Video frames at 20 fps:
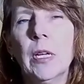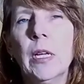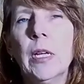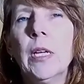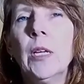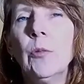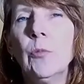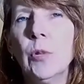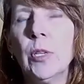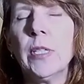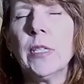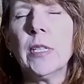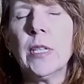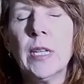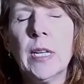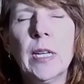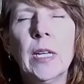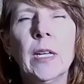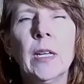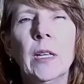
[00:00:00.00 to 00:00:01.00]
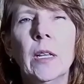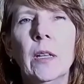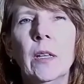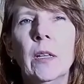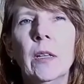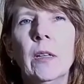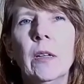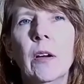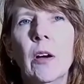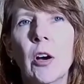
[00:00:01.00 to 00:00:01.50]
It would kill
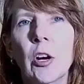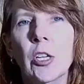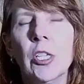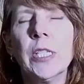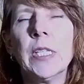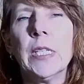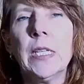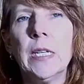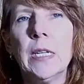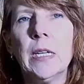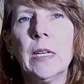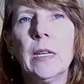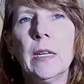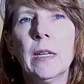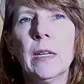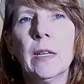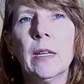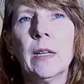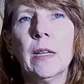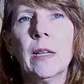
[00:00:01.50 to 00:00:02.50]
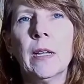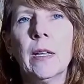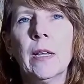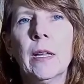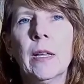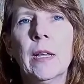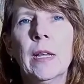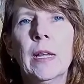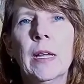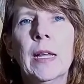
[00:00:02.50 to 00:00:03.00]
our city.
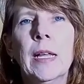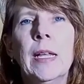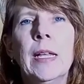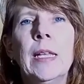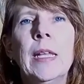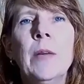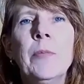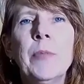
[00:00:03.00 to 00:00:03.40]
Let